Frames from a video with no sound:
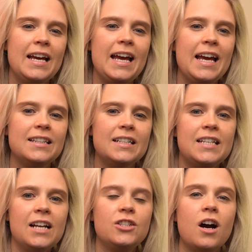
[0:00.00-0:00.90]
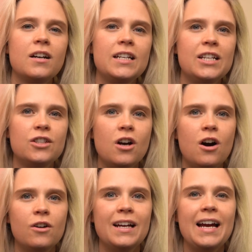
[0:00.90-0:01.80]
And the TED Talk is
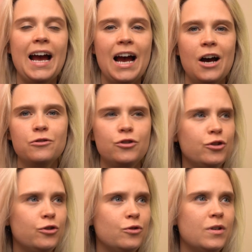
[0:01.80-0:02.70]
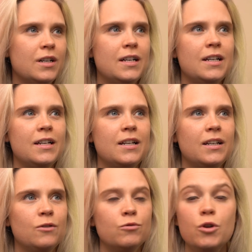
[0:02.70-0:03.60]
called How to
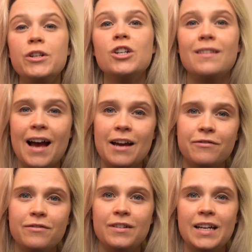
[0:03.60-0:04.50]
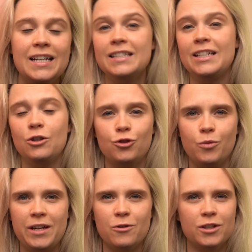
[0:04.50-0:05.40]
Ruin Your Life in a Single
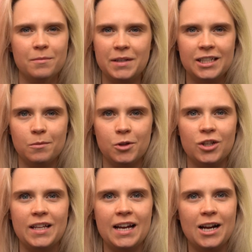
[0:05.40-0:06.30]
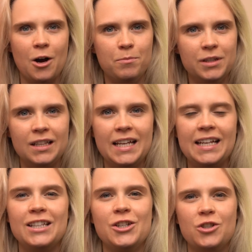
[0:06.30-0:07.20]
Tweet, or something similar to that. I'll put the link
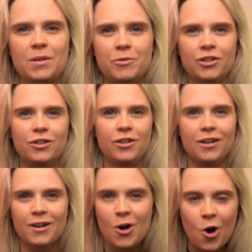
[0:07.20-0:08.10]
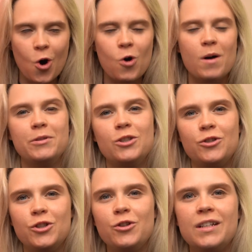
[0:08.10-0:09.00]
in the description to the whole episode
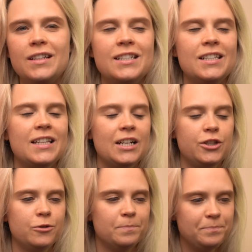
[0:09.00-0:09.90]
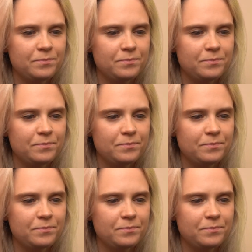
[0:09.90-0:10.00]
so you can listen to that too.